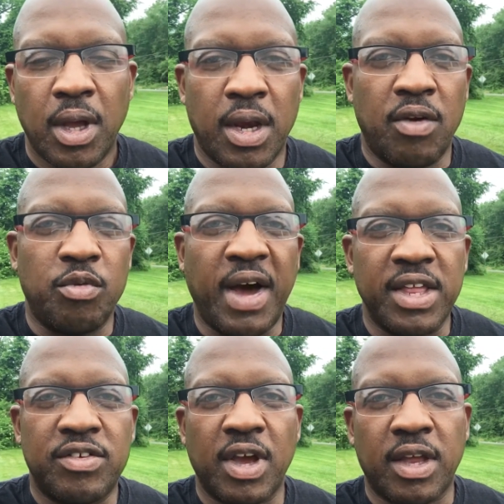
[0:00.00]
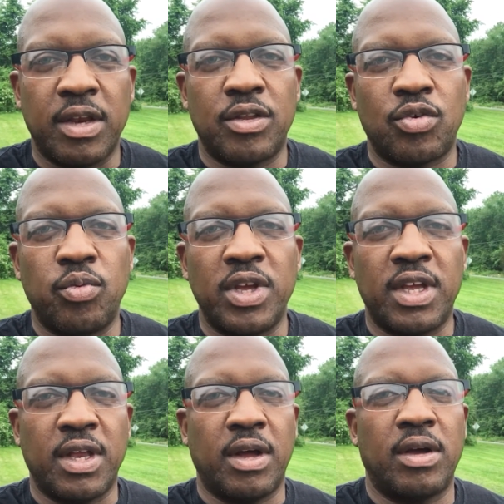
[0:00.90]
And everybody checking into We
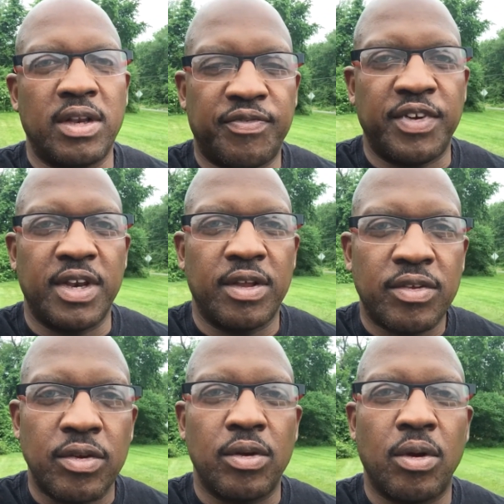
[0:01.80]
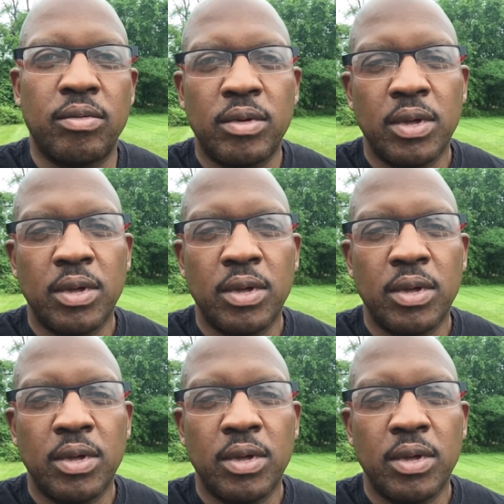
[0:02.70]
Get Ugly Fitness, you know.